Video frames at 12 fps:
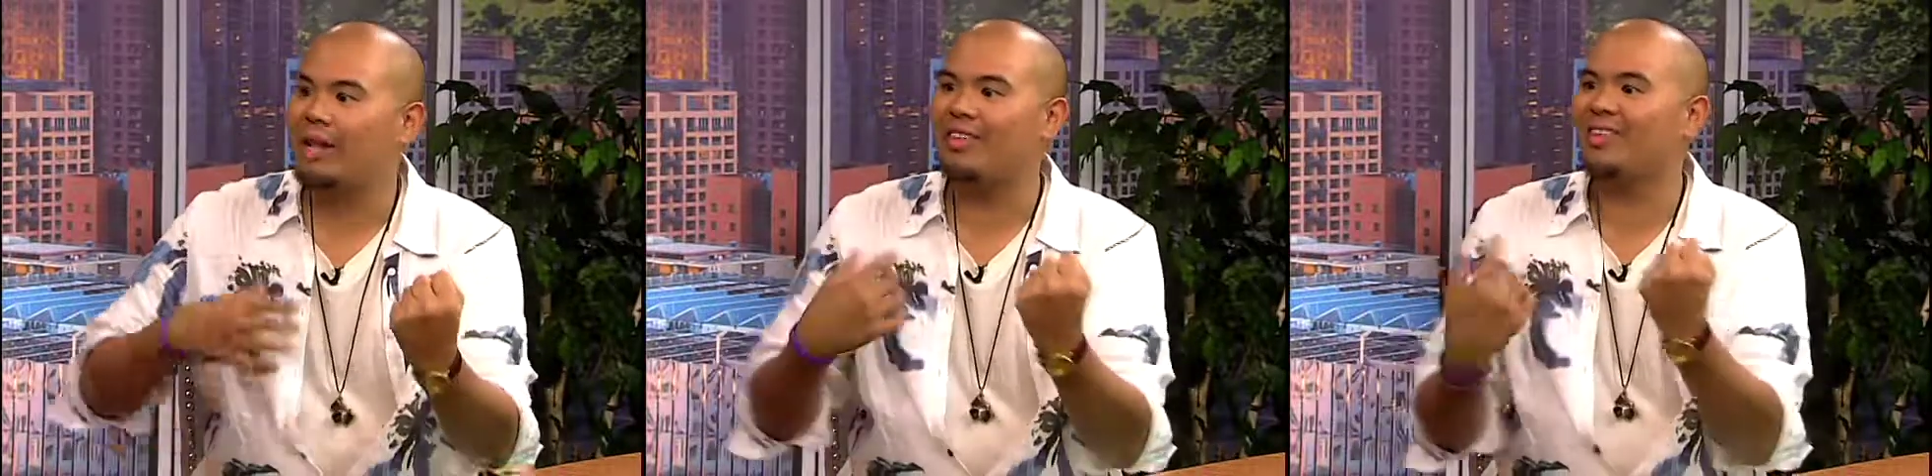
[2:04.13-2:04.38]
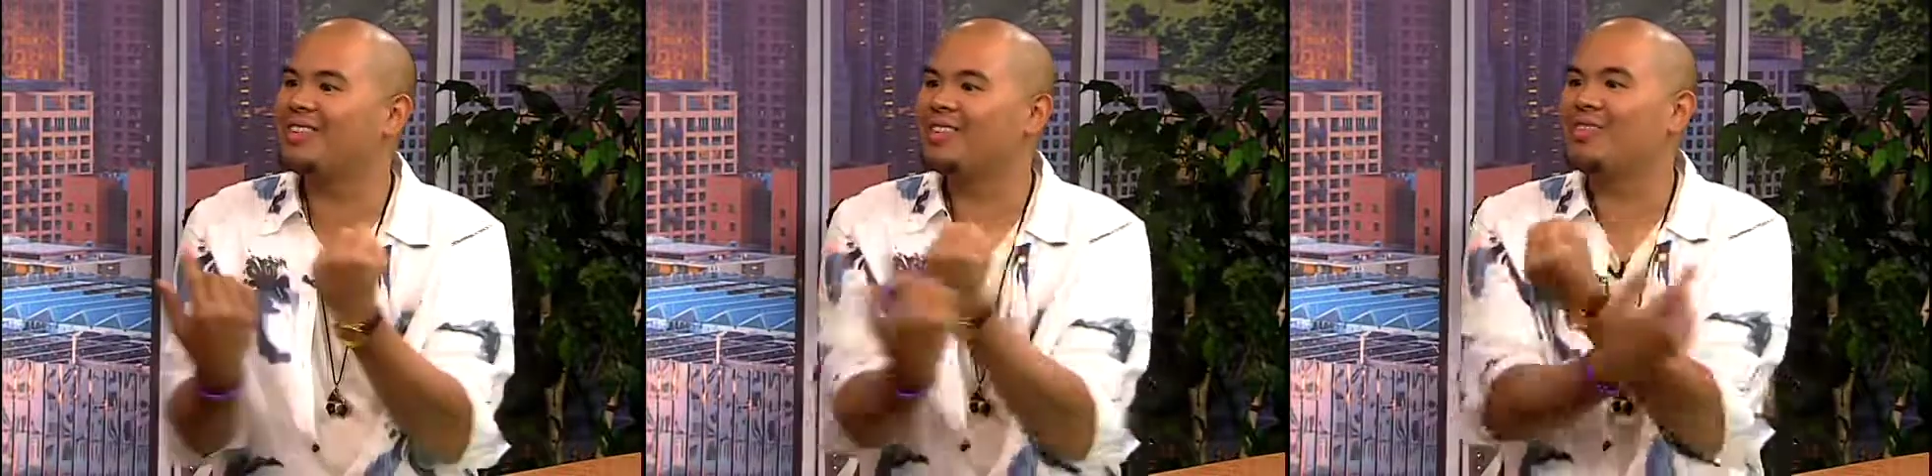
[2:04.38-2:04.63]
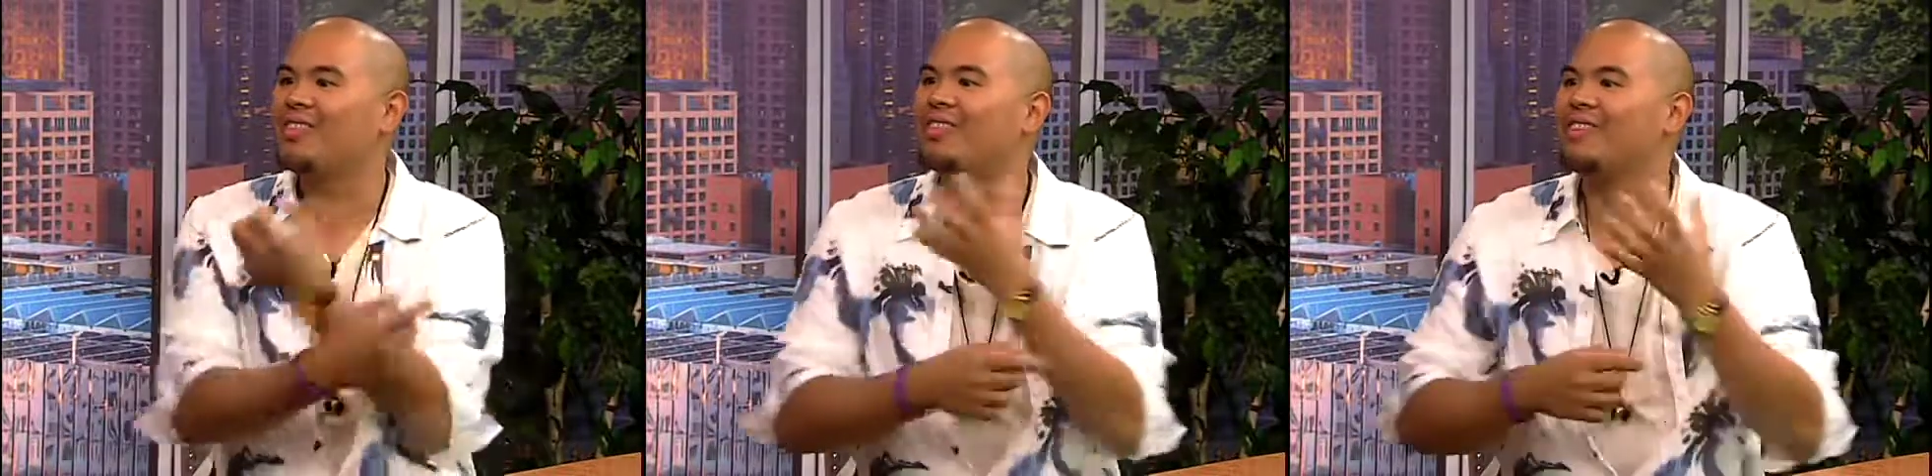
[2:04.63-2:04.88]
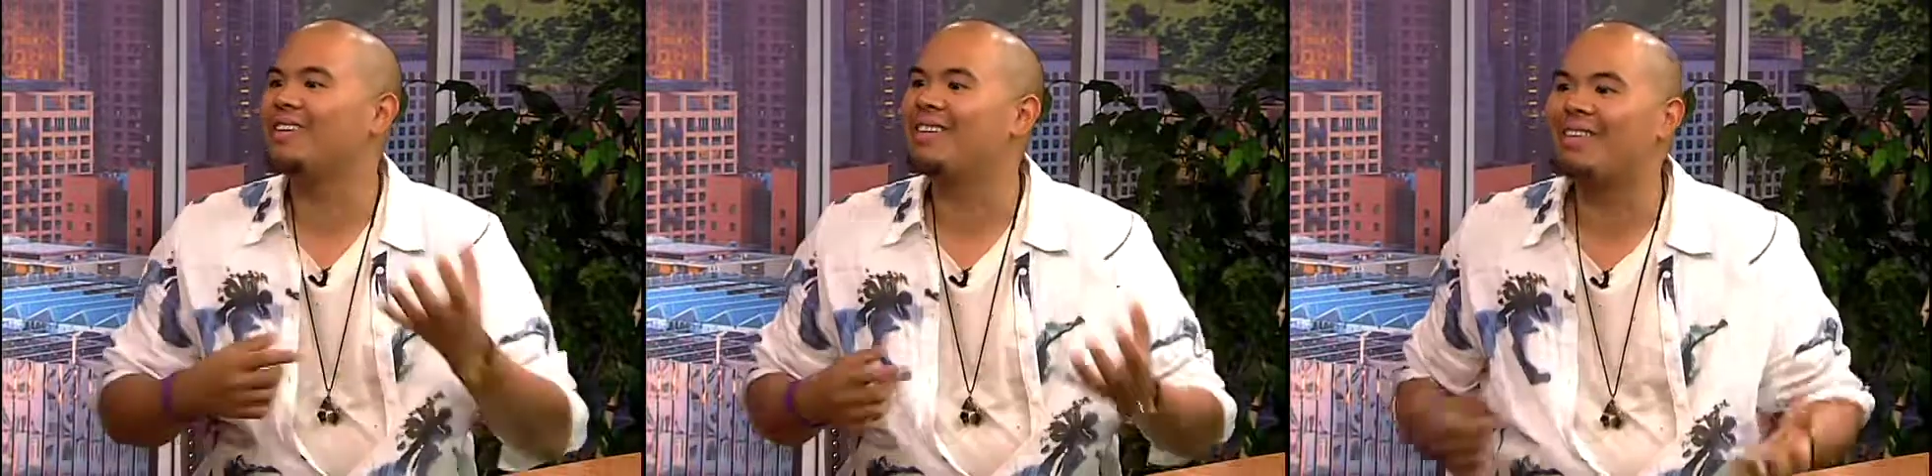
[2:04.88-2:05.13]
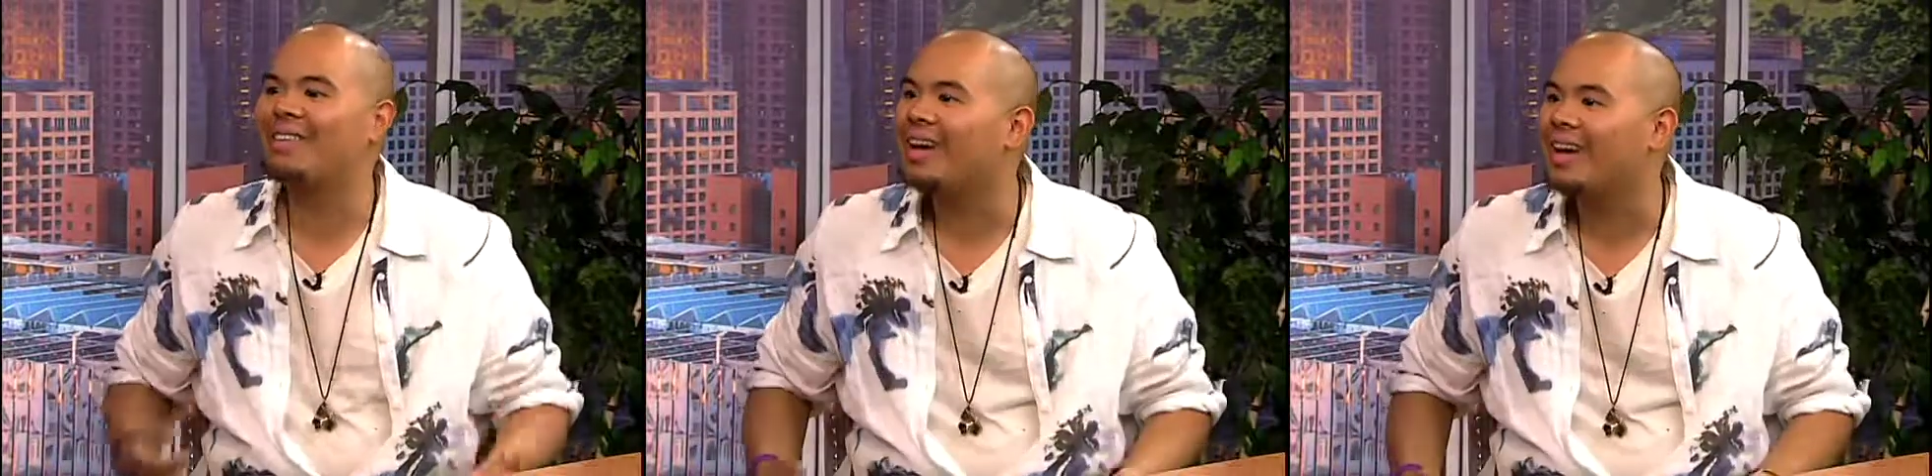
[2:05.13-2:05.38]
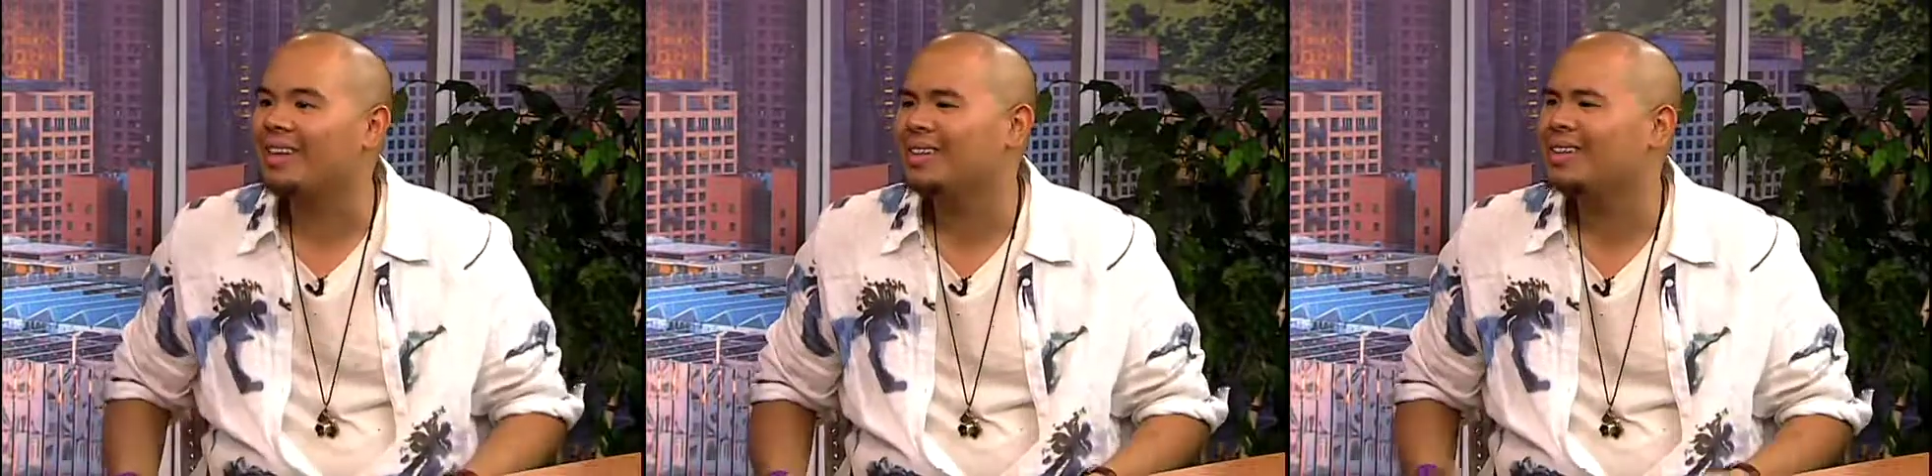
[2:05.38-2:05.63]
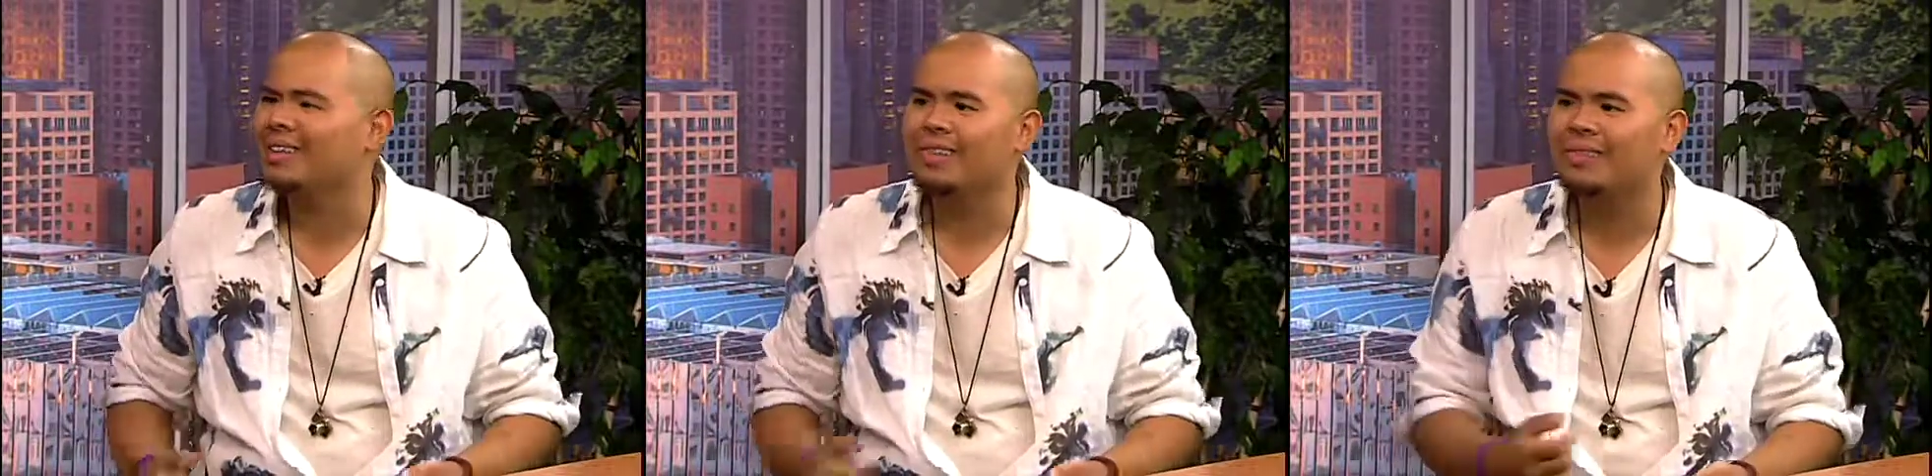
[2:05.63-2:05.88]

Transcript: everyone's revolving around that. You know?